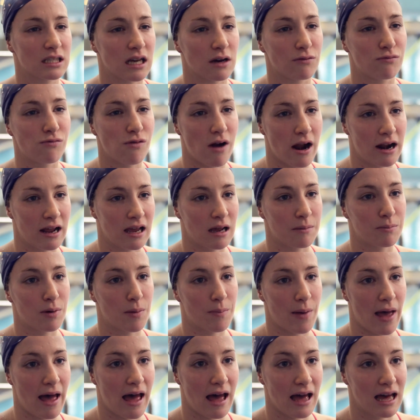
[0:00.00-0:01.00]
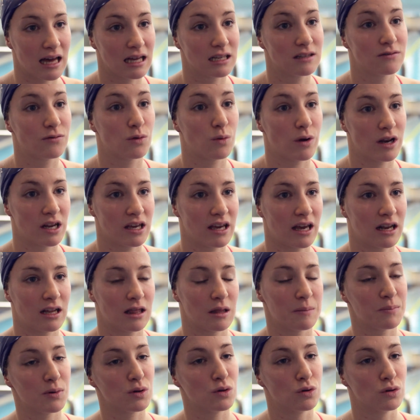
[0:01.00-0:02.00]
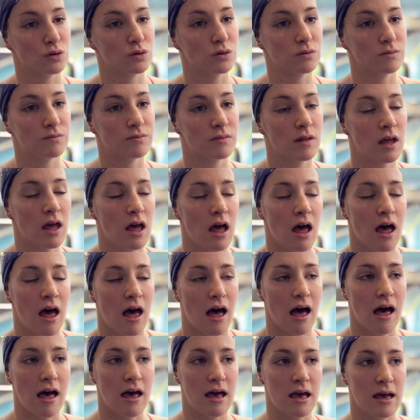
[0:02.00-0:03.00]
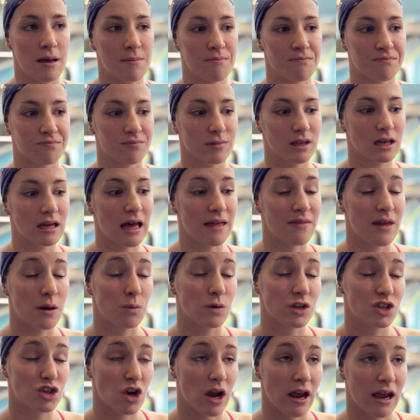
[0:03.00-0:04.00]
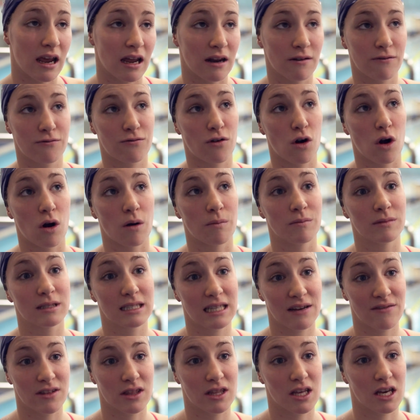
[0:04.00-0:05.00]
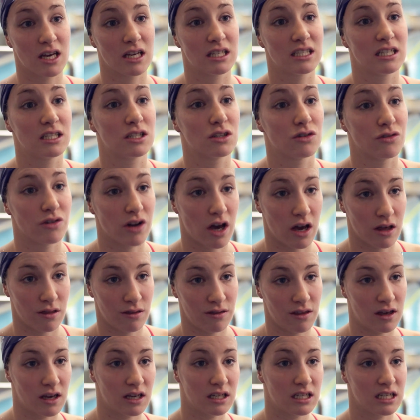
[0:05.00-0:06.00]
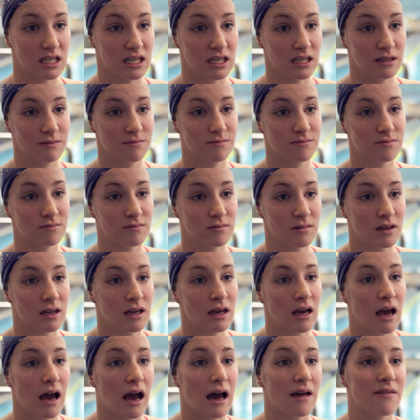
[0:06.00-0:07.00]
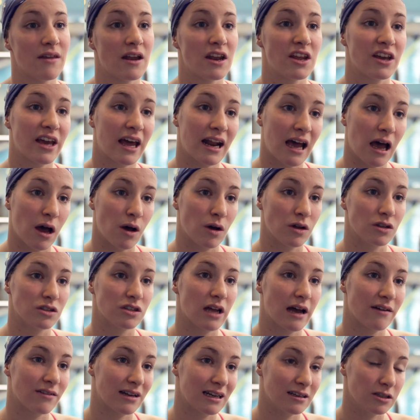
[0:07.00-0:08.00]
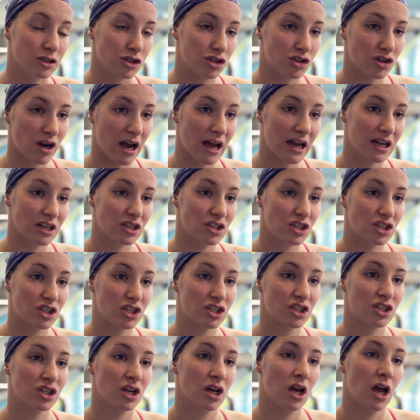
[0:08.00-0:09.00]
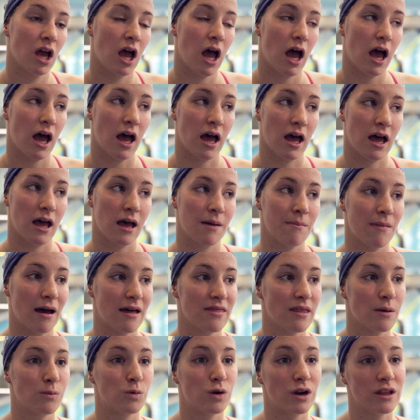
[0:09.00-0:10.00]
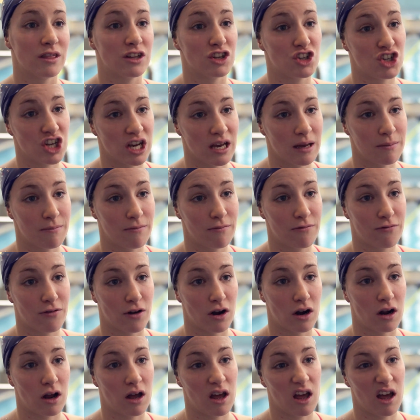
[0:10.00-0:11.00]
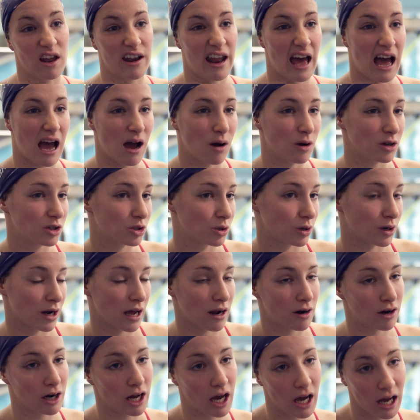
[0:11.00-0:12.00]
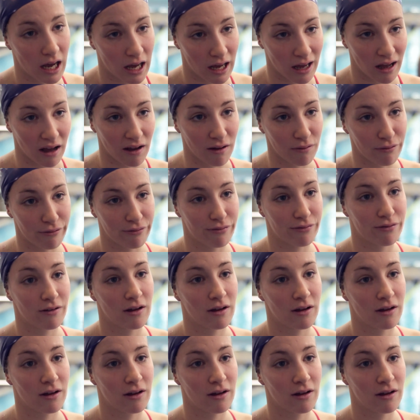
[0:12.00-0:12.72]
yourself ready and prepared for when you get in the pool. And then we train from 7:30 till 9:30, and then you get out and have a little stretch, and then we're in the gym for an hour to an hour and a half.